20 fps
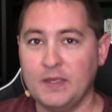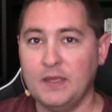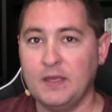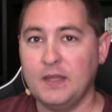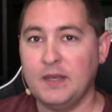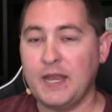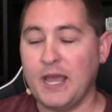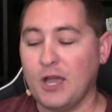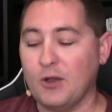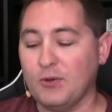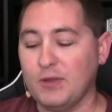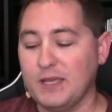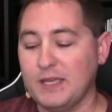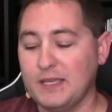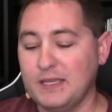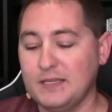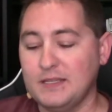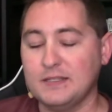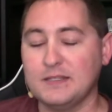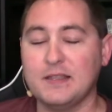Now,
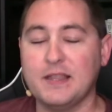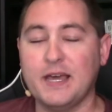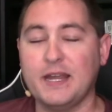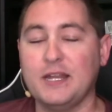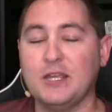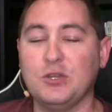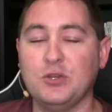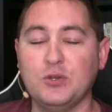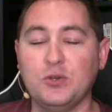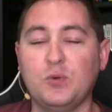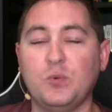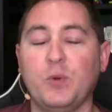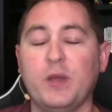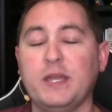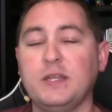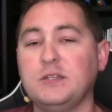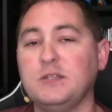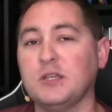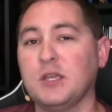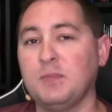is that a good way
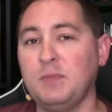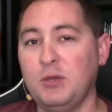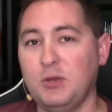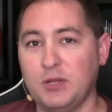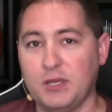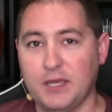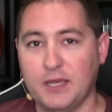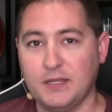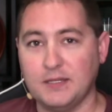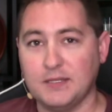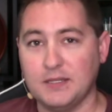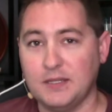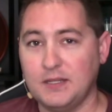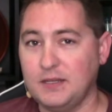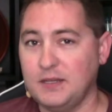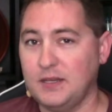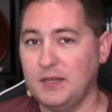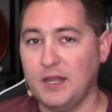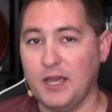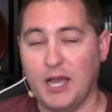to communicate?
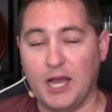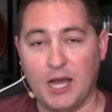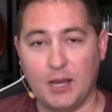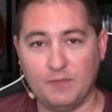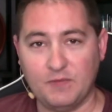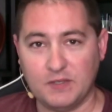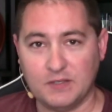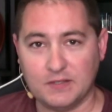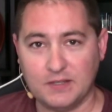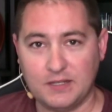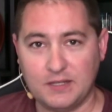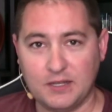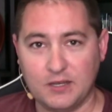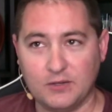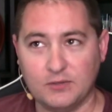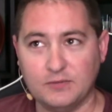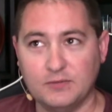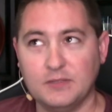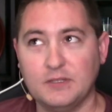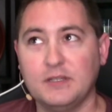Obviously,
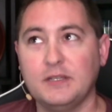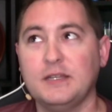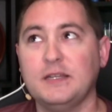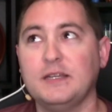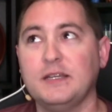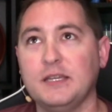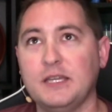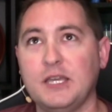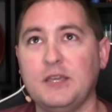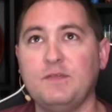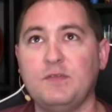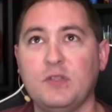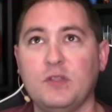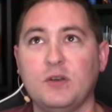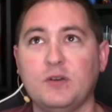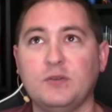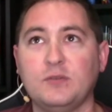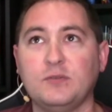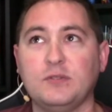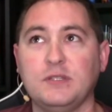no. Even
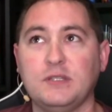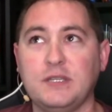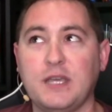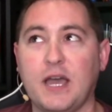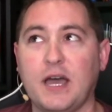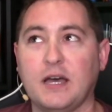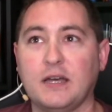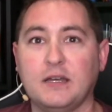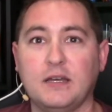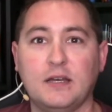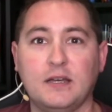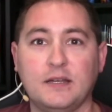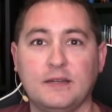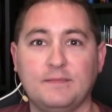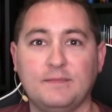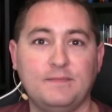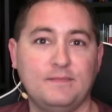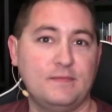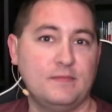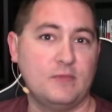though, yeah,
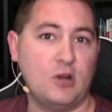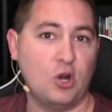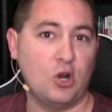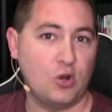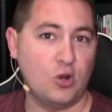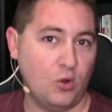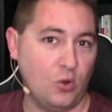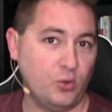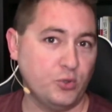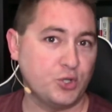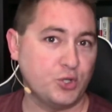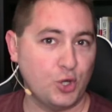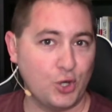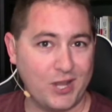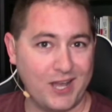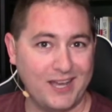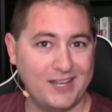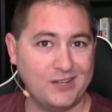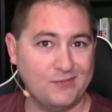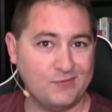our culture
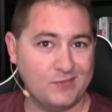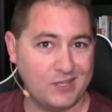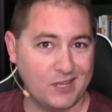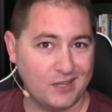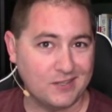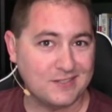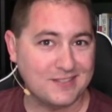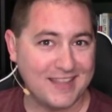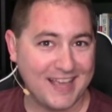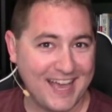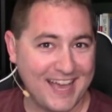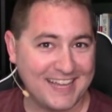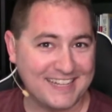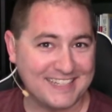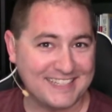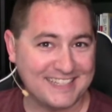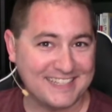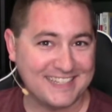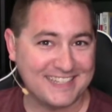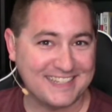kind of does that,
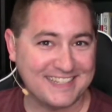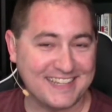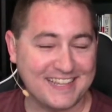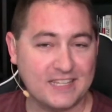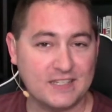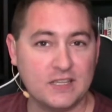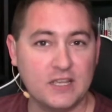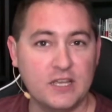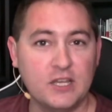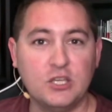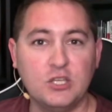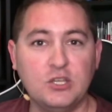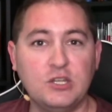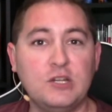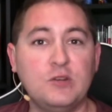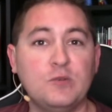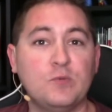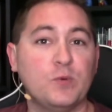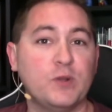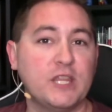as it says, you
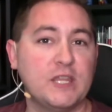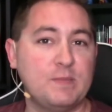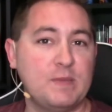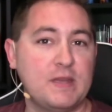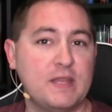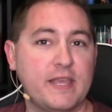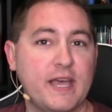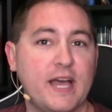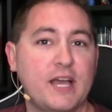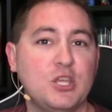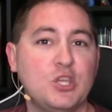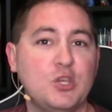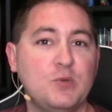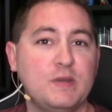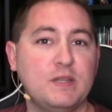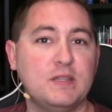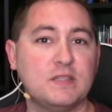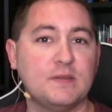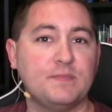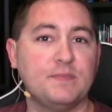didn't really mean that, you
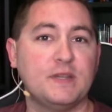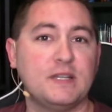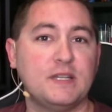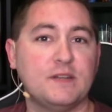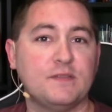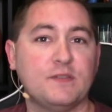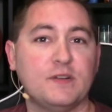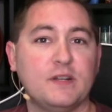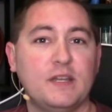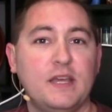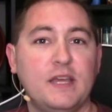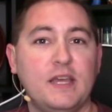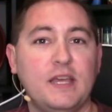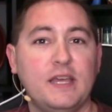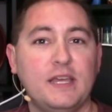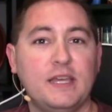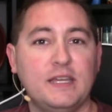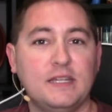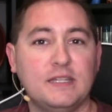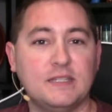mean something different
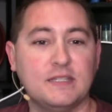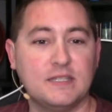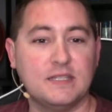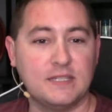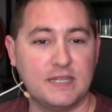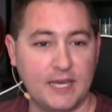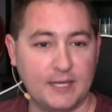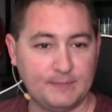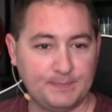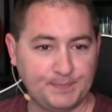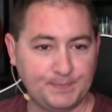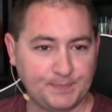instead.